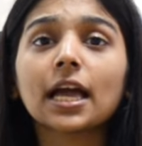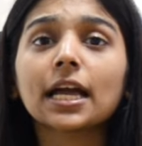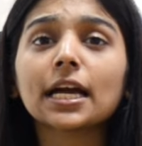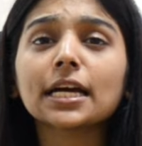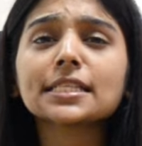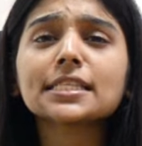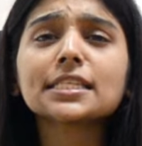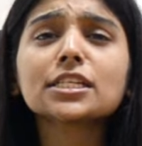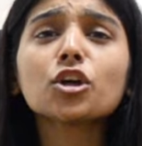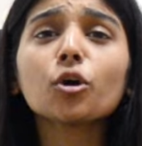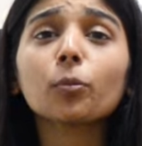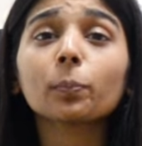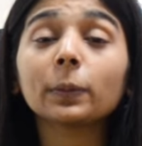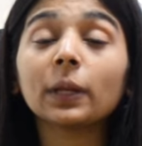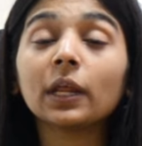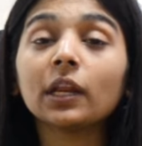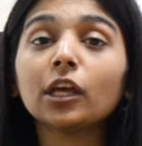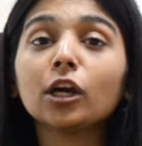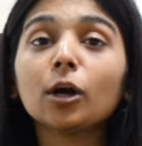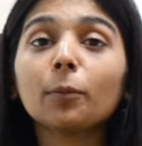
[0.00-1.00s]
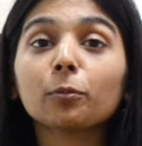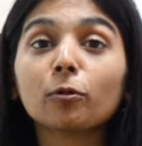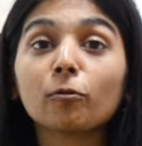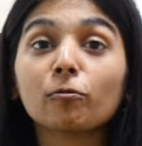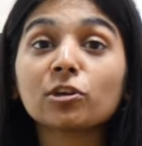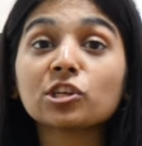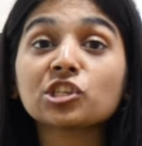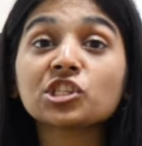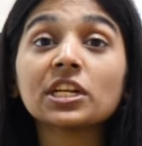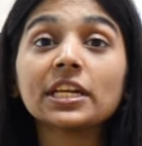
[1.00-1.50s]
Consider obtaining a
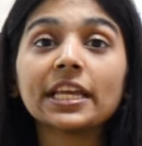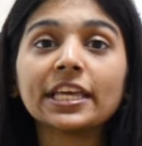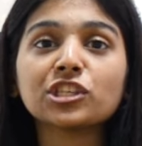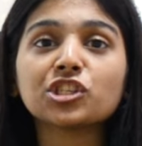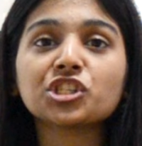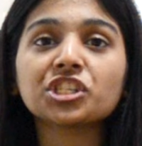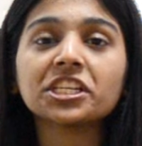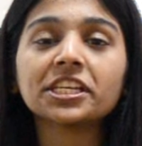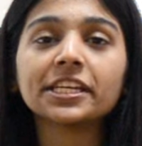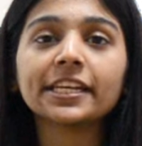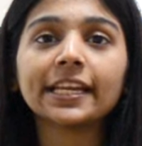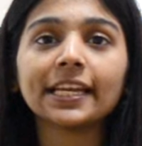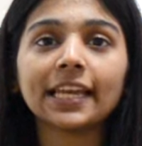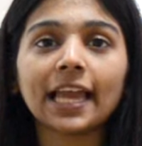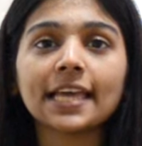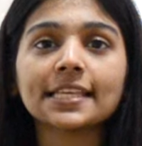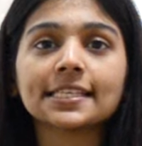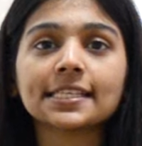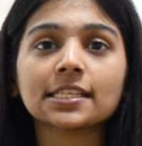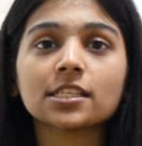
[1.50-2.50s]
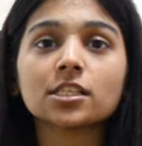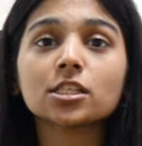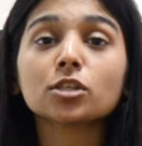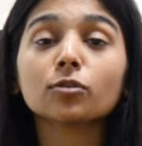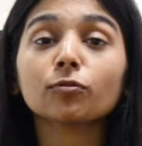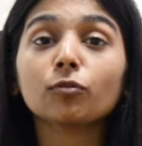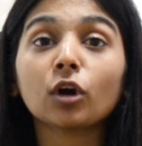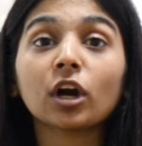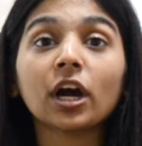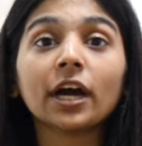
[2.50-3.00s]
professional engineering license
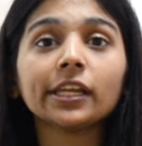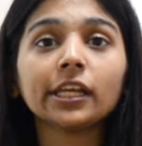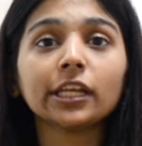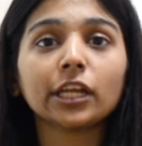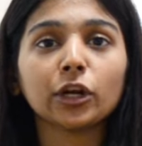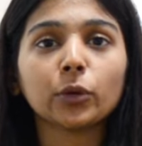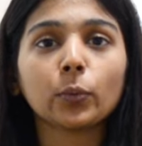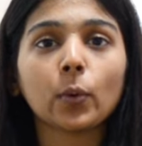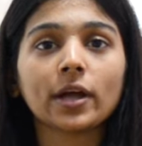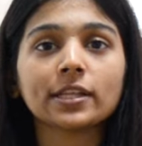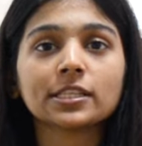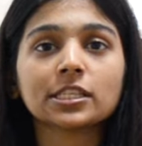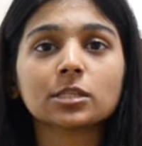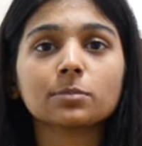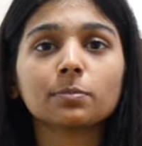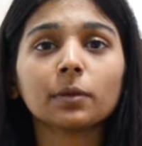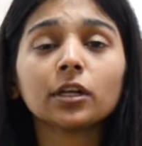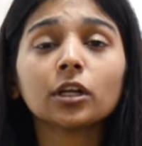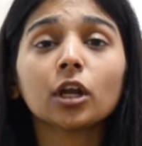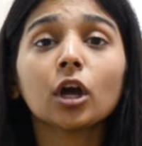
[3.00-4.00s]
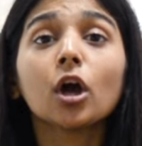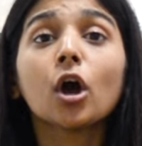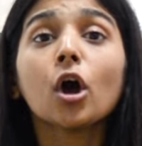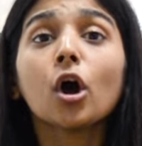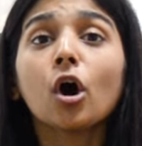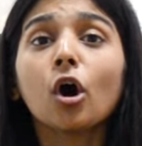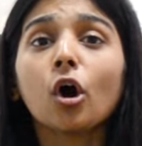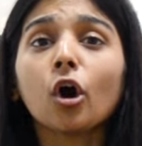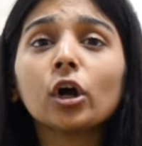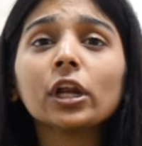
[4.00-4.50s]
for career advancement
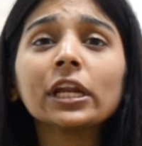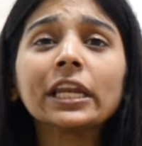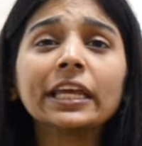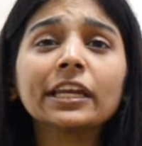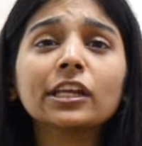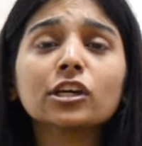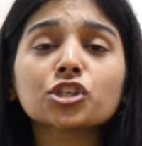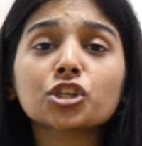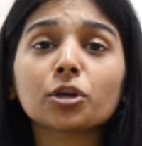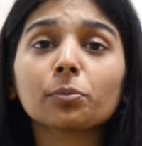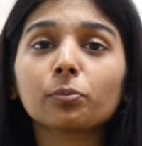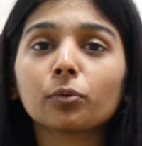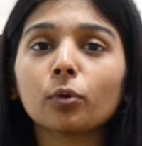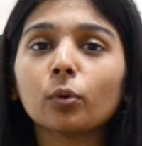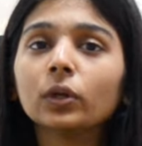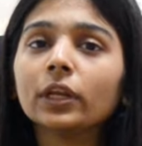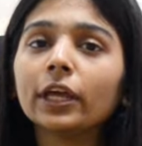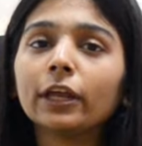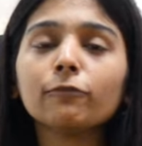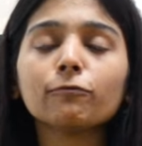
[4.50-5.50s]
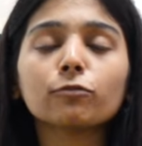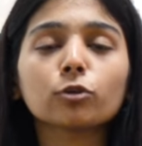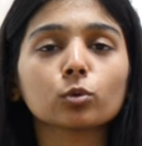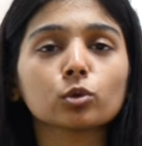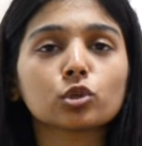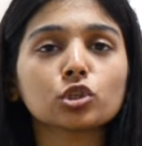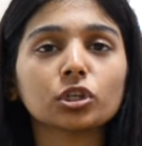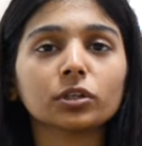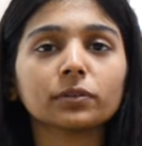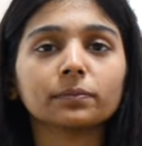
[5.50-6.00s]
or leadership role in
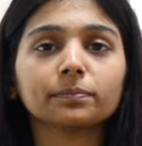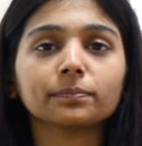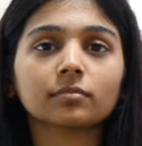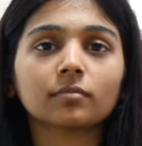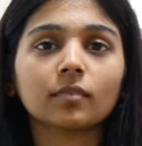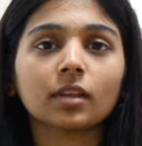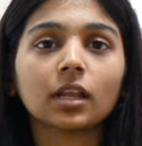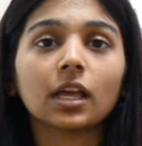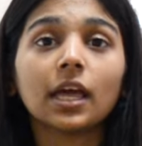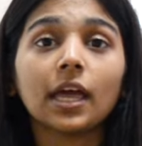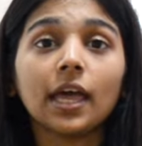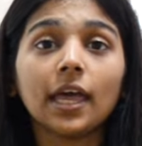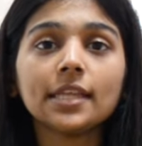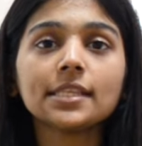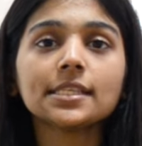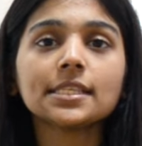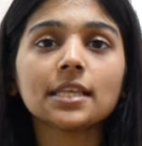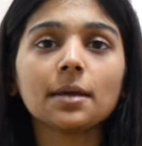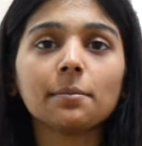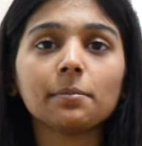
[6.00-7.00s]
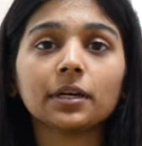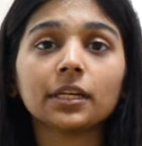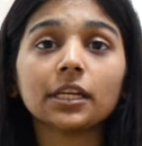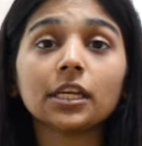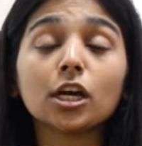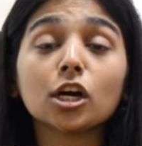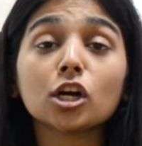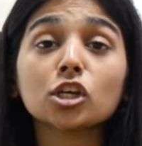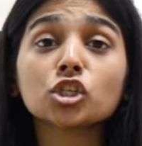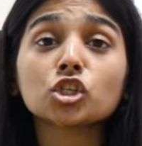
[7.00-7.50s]
future. In summary, a